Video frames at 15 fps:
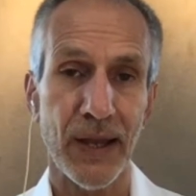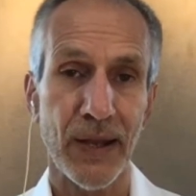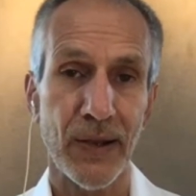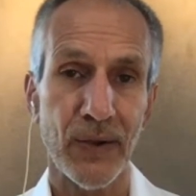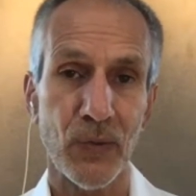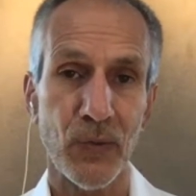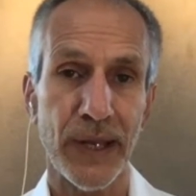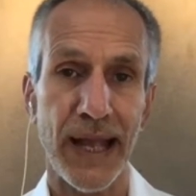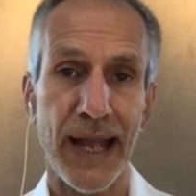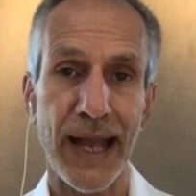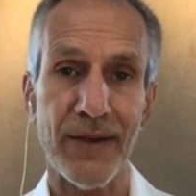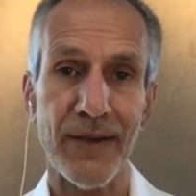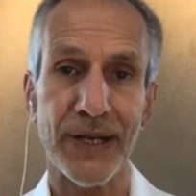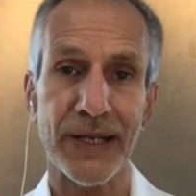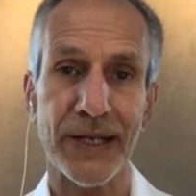we have
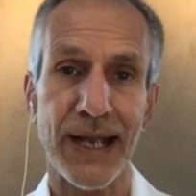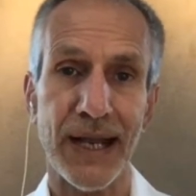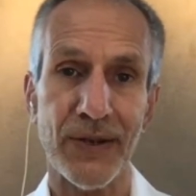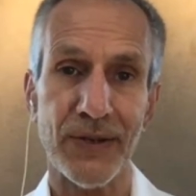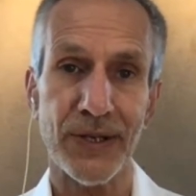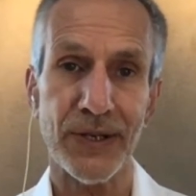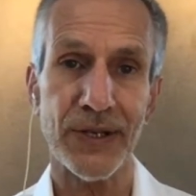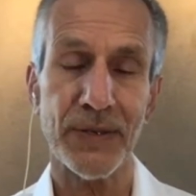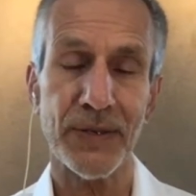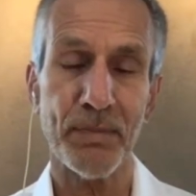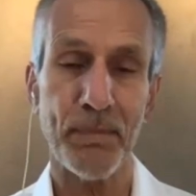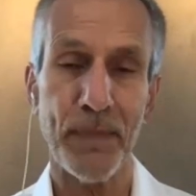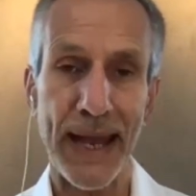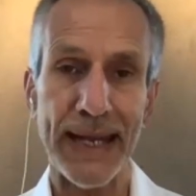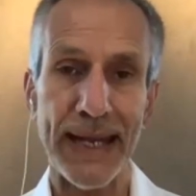encountered
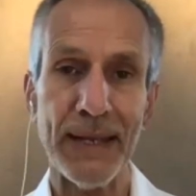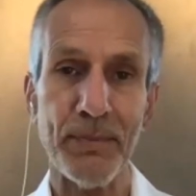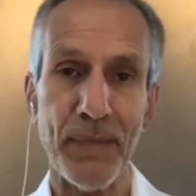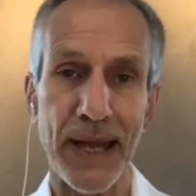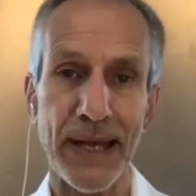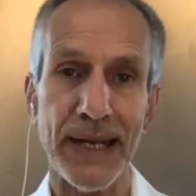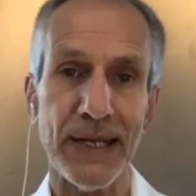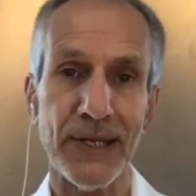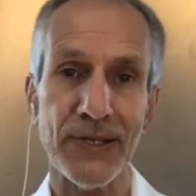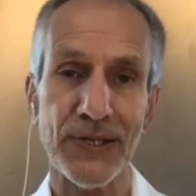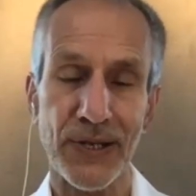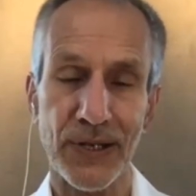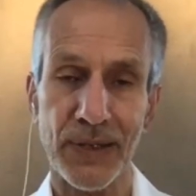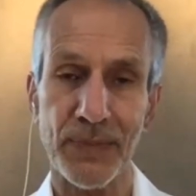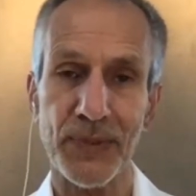many, many
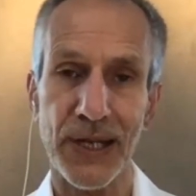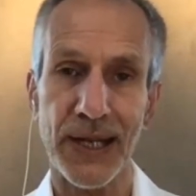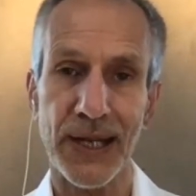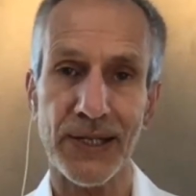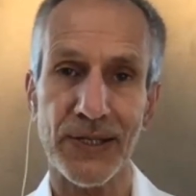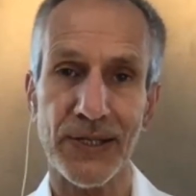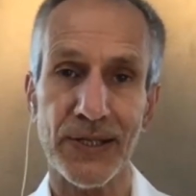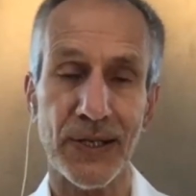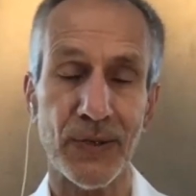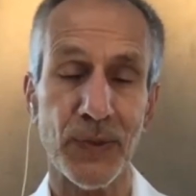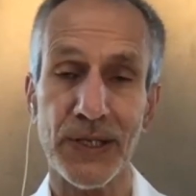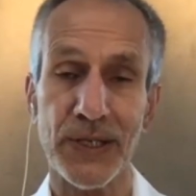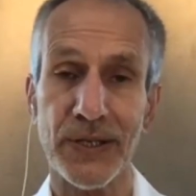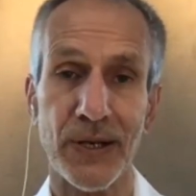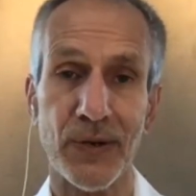circumstances in
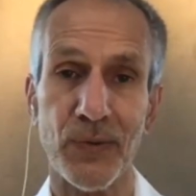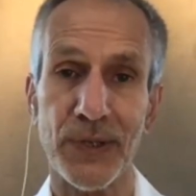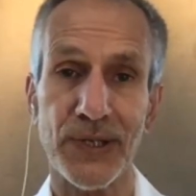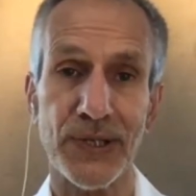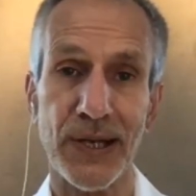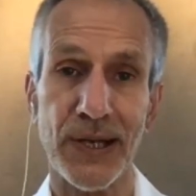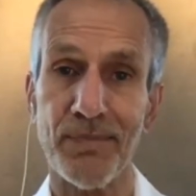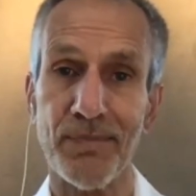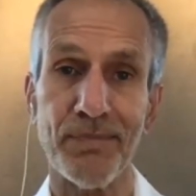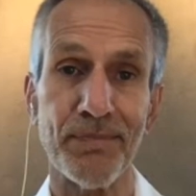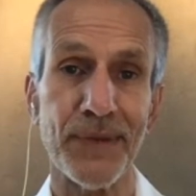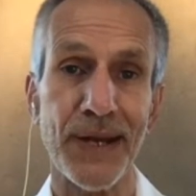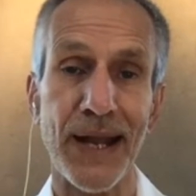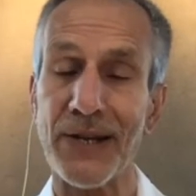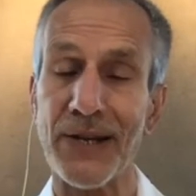which there was some
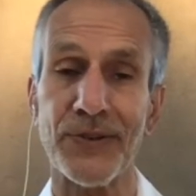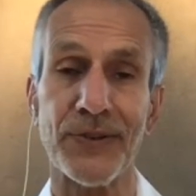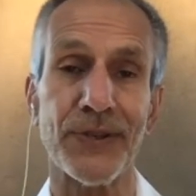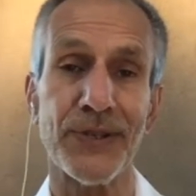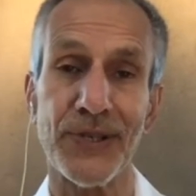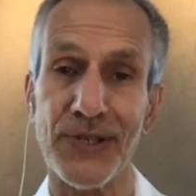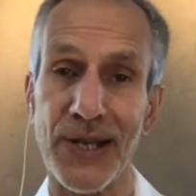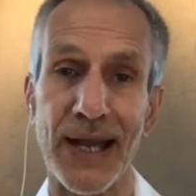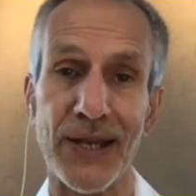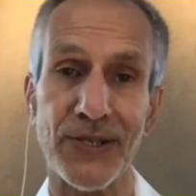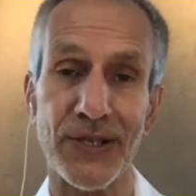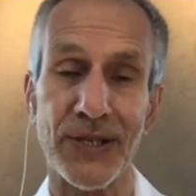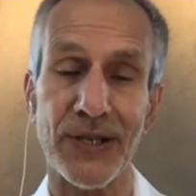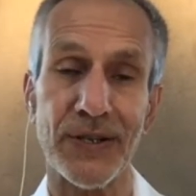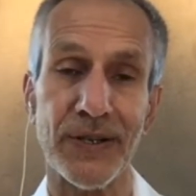natural
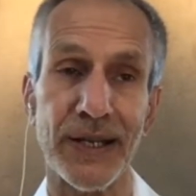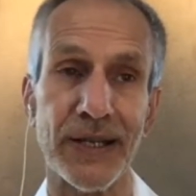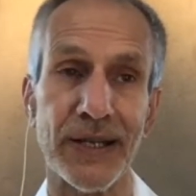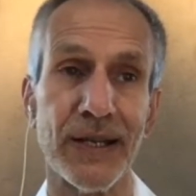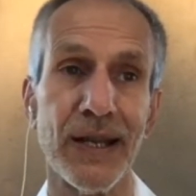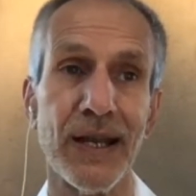disaster in